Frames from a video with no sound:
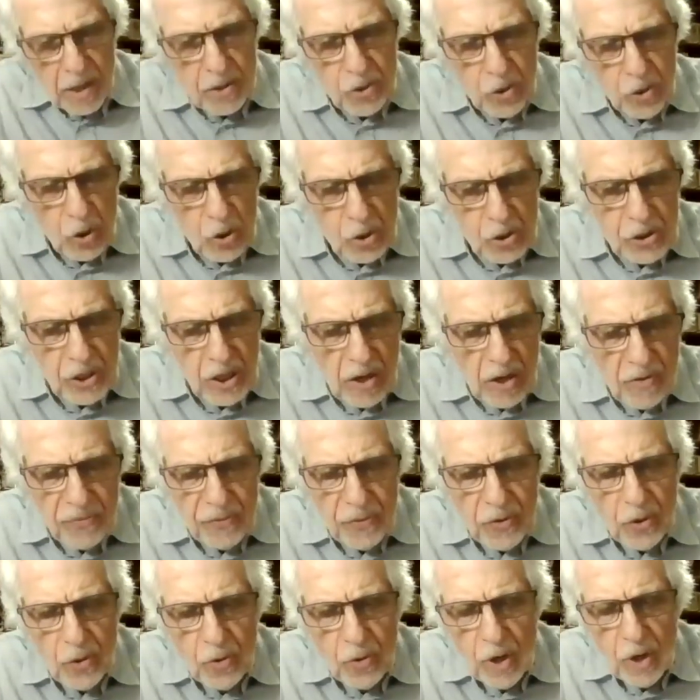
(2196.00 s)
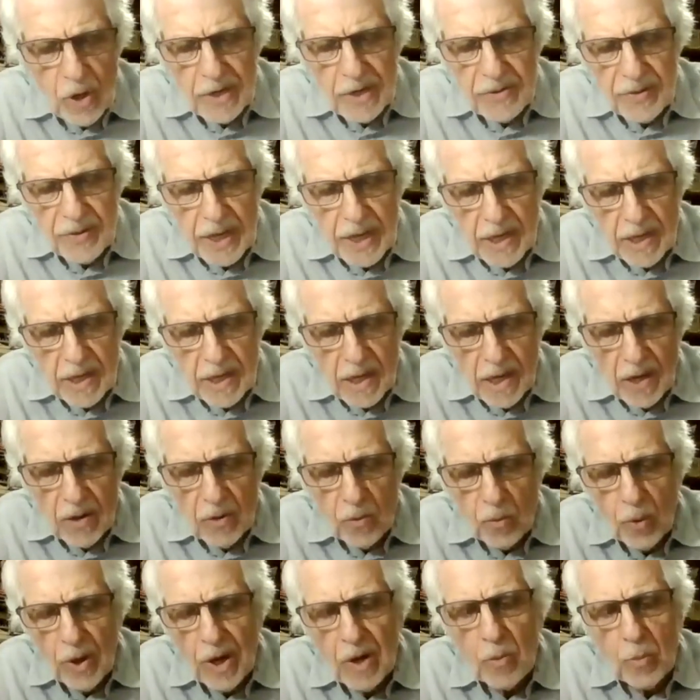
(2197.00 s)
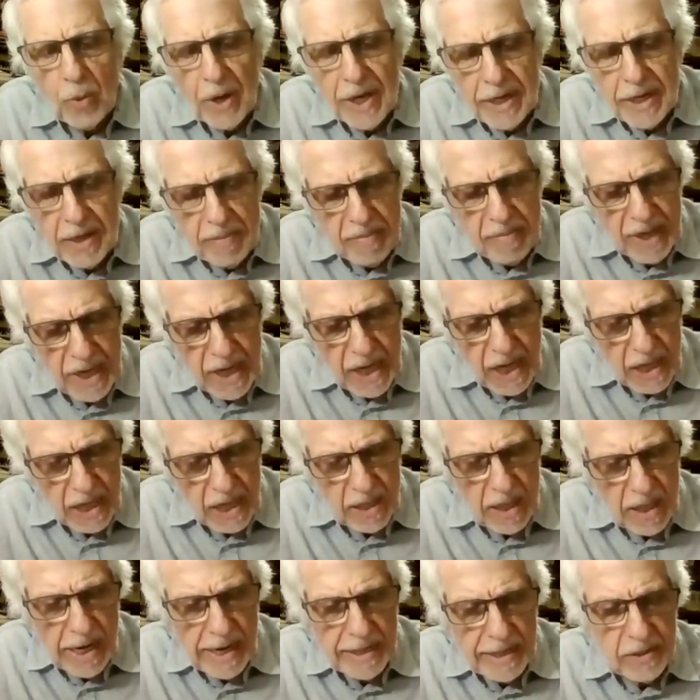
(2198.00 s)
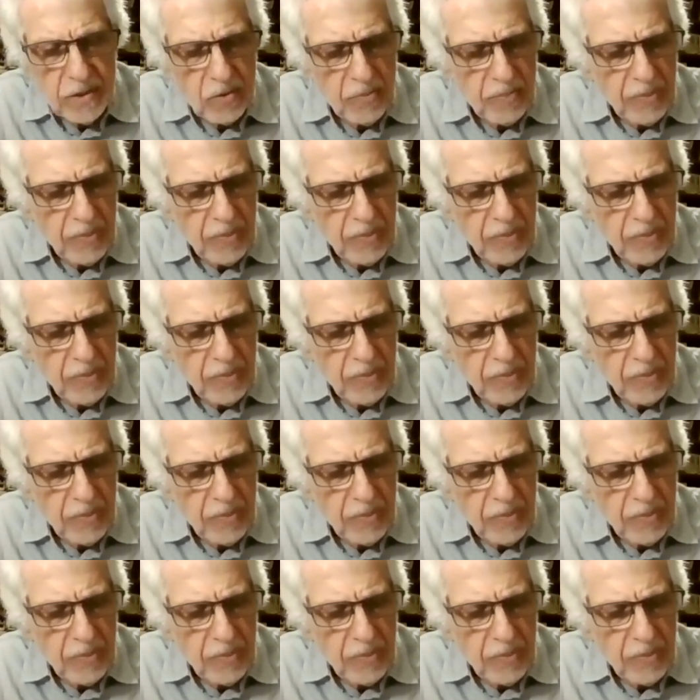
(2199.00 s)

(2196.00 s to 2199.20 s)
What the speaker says: Those of you are thinking, well, wait a minute, Dr.